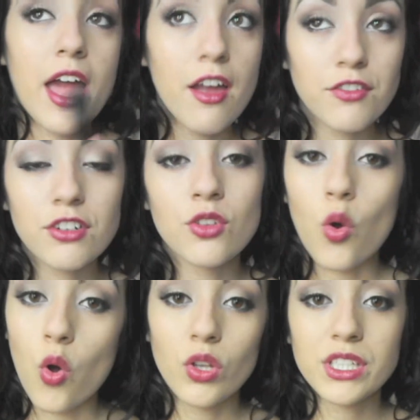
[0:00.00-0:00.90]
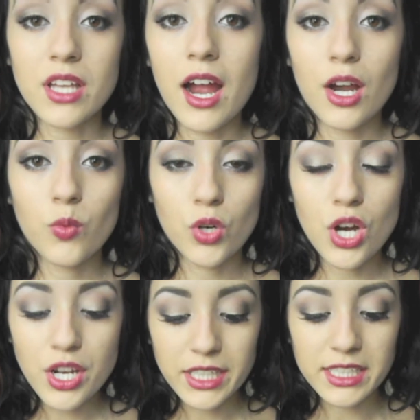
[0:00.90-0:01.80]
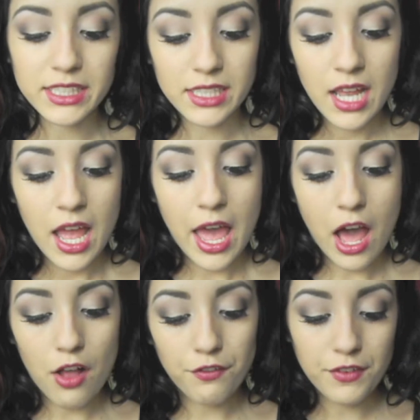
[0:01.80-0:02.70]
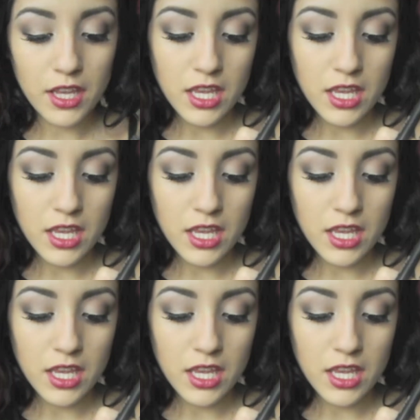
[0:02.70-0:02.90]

ever in the whole entire world and it's e.l.f.